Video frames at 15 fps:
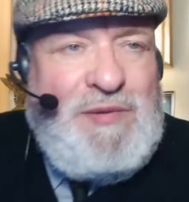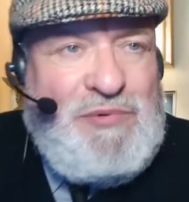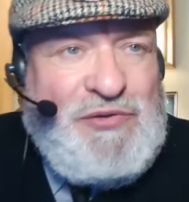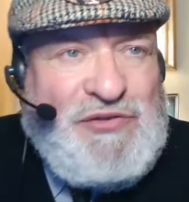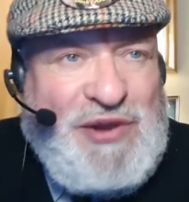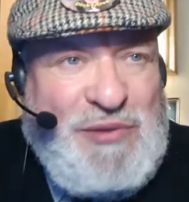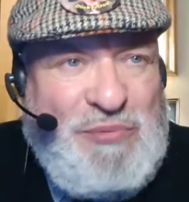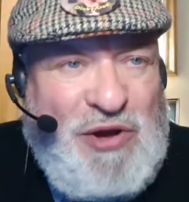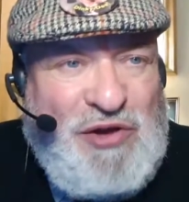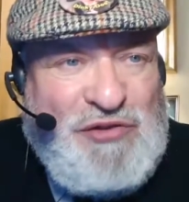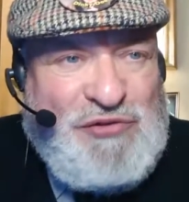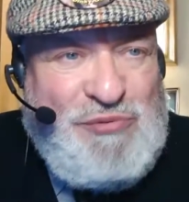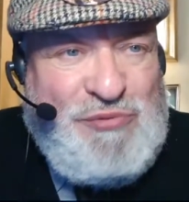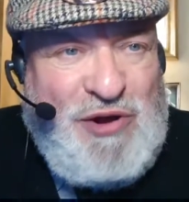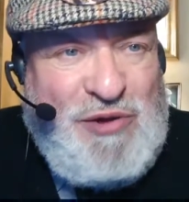We'll see
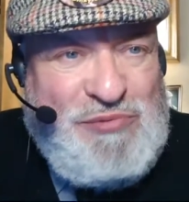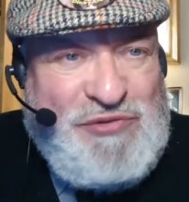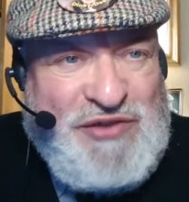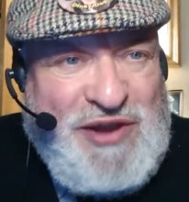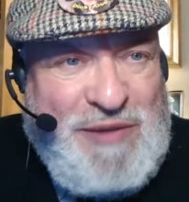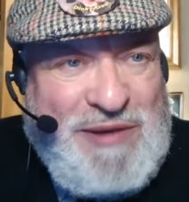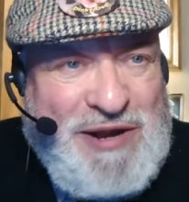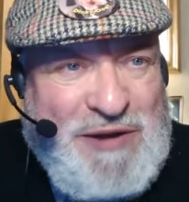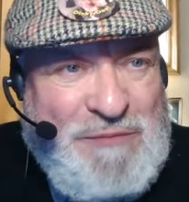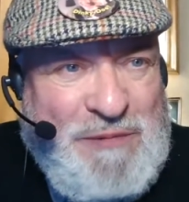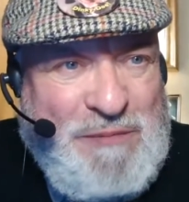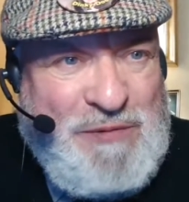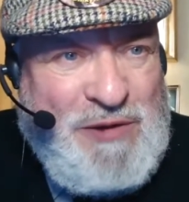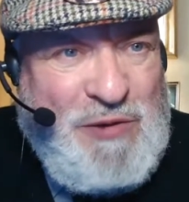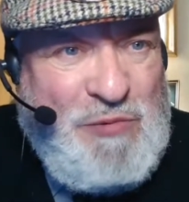what's what. We'll see how many
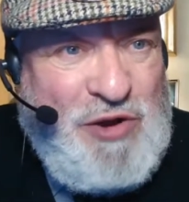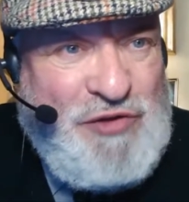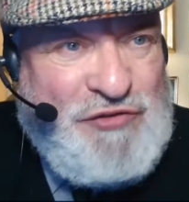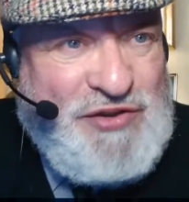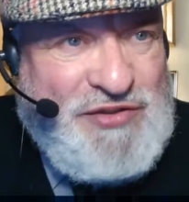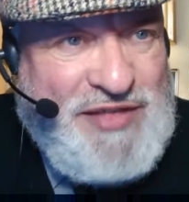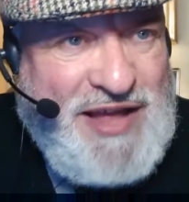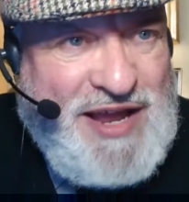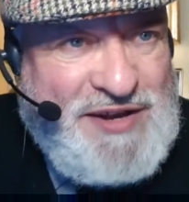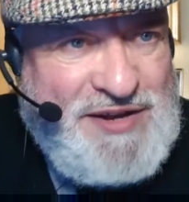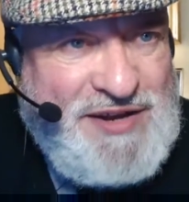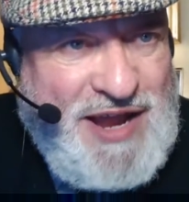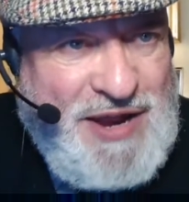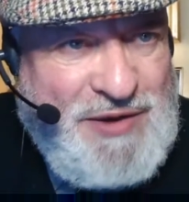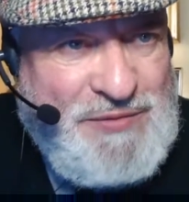people are watching that
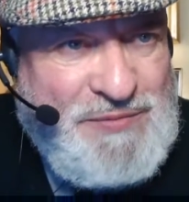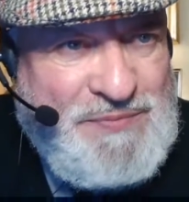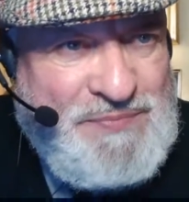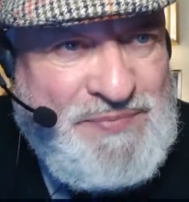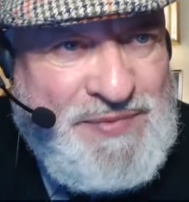now.